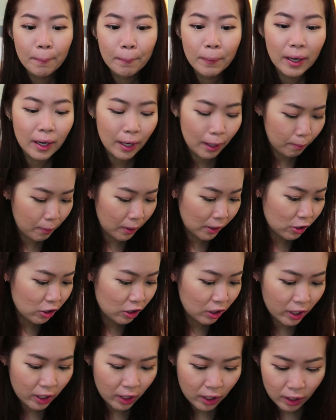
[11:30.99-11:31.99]
but I'm
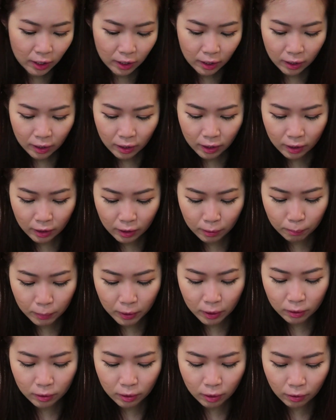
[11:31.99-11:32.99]
actually in the
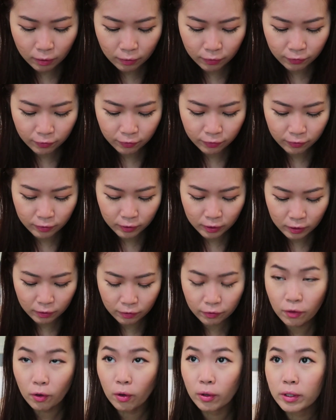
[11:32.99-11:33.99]
middle of
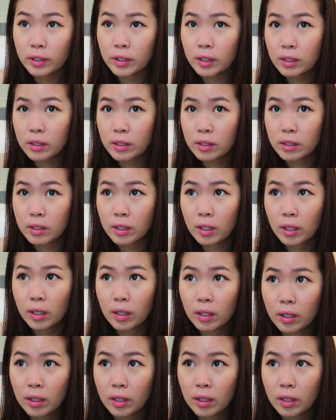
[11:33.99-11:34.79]
the forest.